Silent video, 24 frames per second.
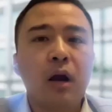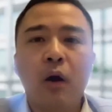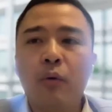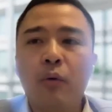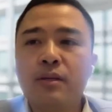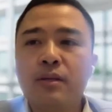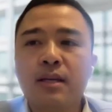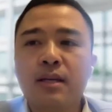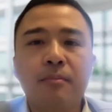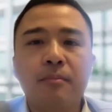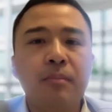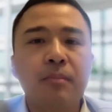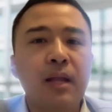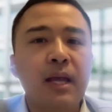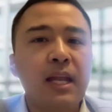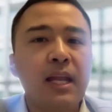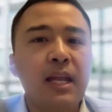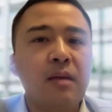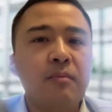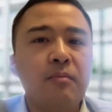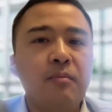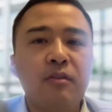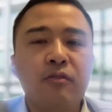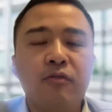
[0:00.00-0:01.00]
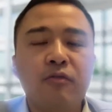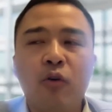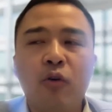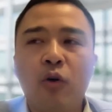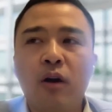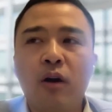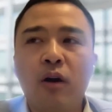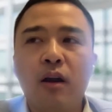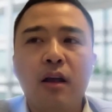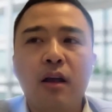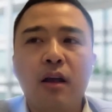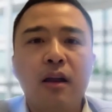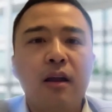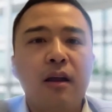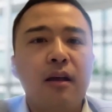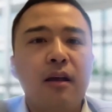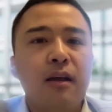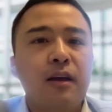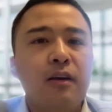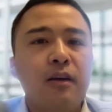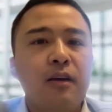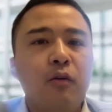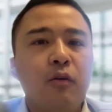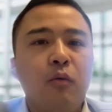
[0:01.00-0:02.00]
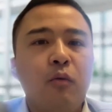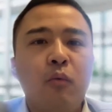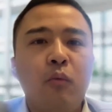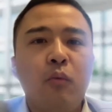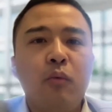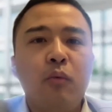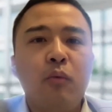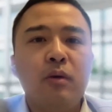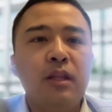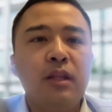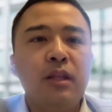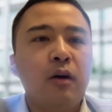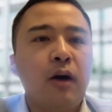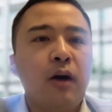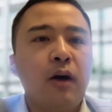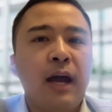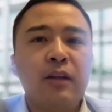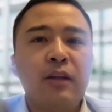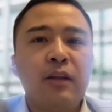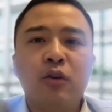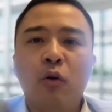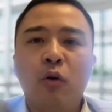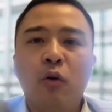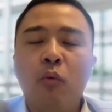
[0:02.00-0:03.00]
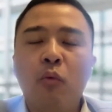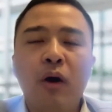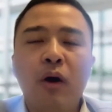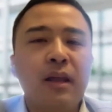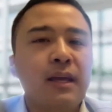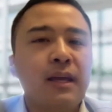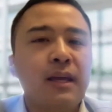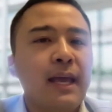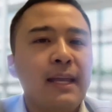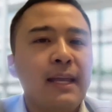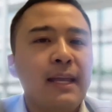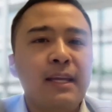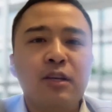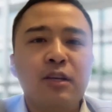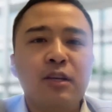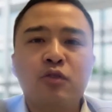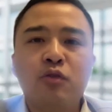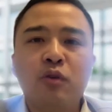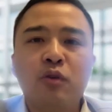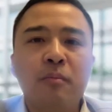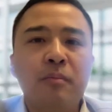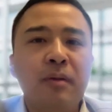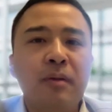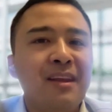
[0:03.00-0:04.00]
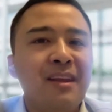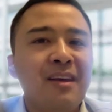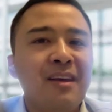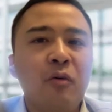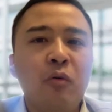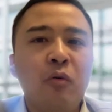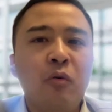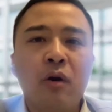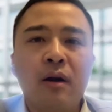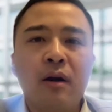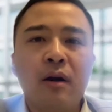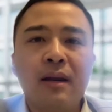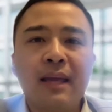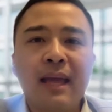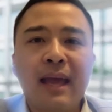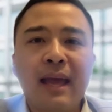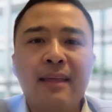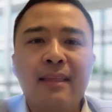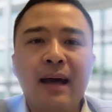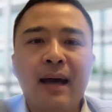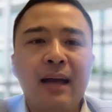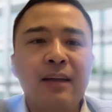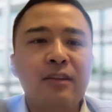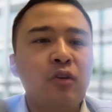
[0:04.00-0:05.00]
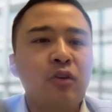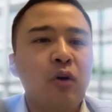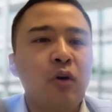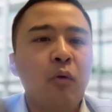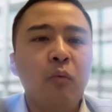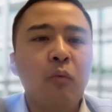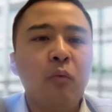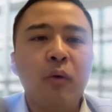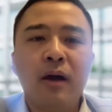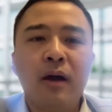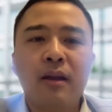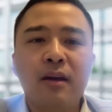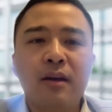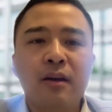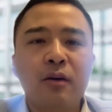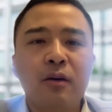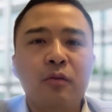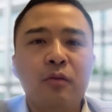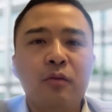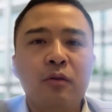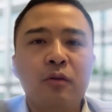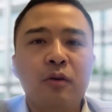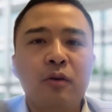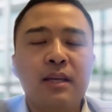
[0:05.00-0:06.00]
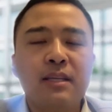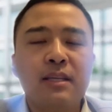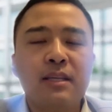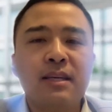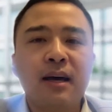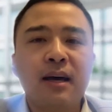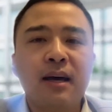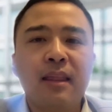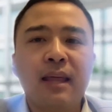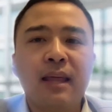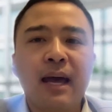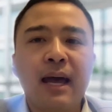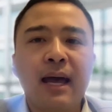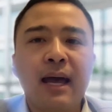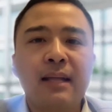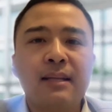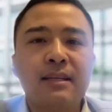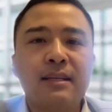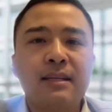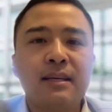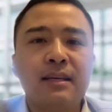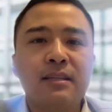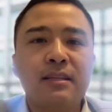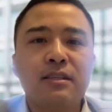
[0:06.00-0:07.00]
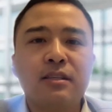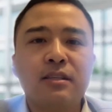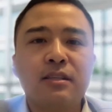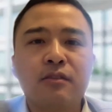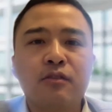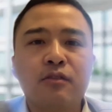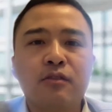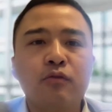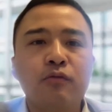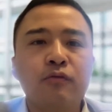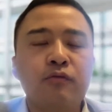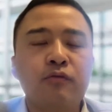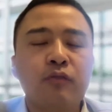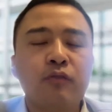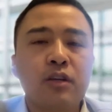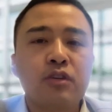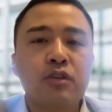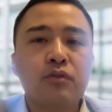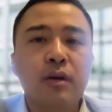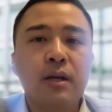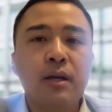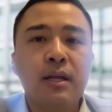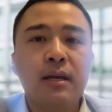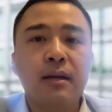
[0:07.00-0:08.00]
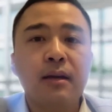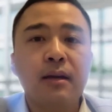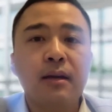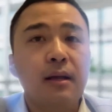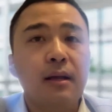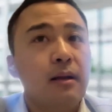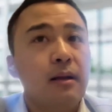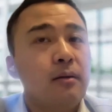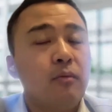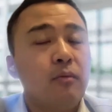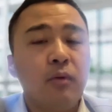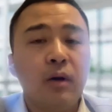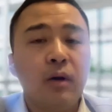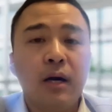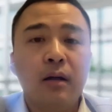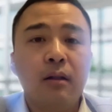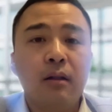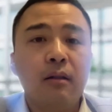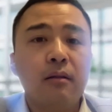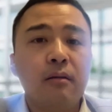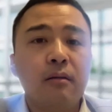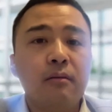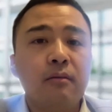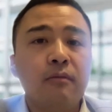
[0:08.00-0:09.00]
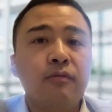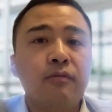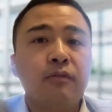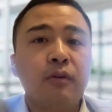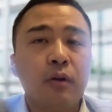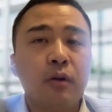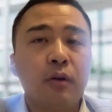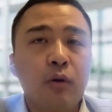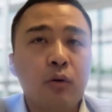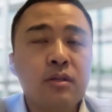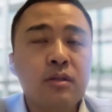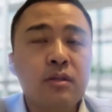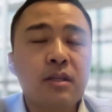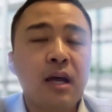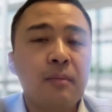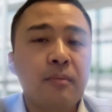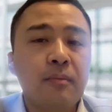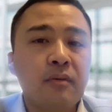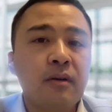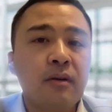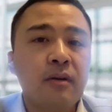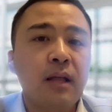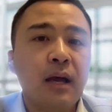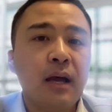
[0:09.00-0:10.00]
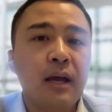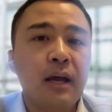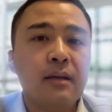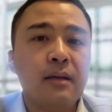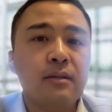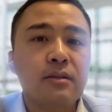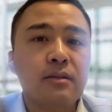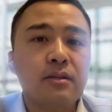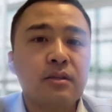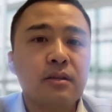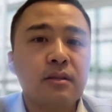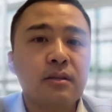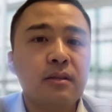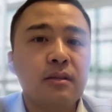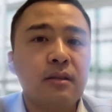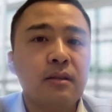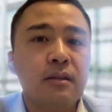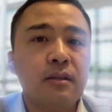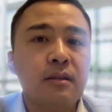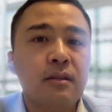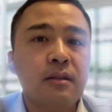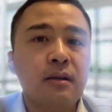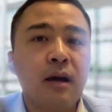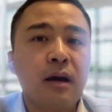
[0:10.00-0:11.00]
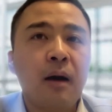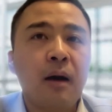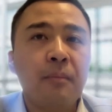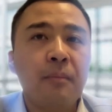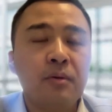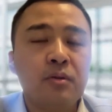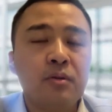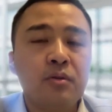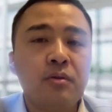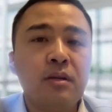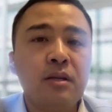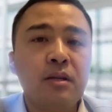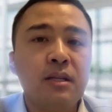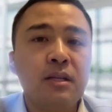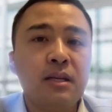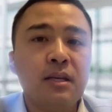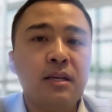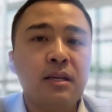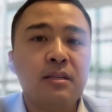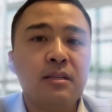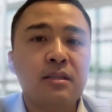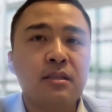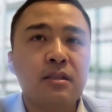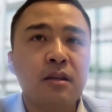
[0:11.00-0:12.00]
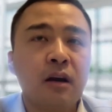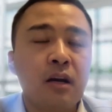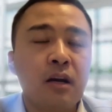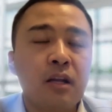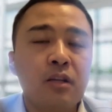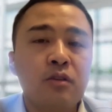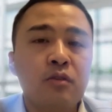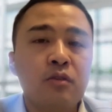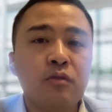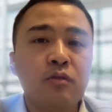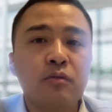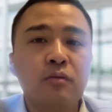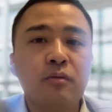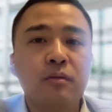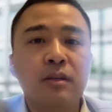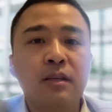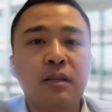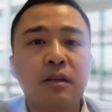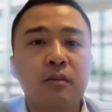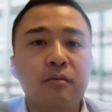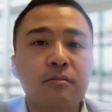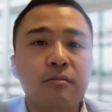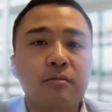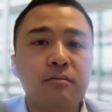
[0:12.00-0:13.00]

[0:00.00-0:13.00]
are always complaining before, I don't want to get into a bidding war again. I don't want to go crazy on that. It's just too frustrating. Well, for those type of clients, the opportunity is starting to,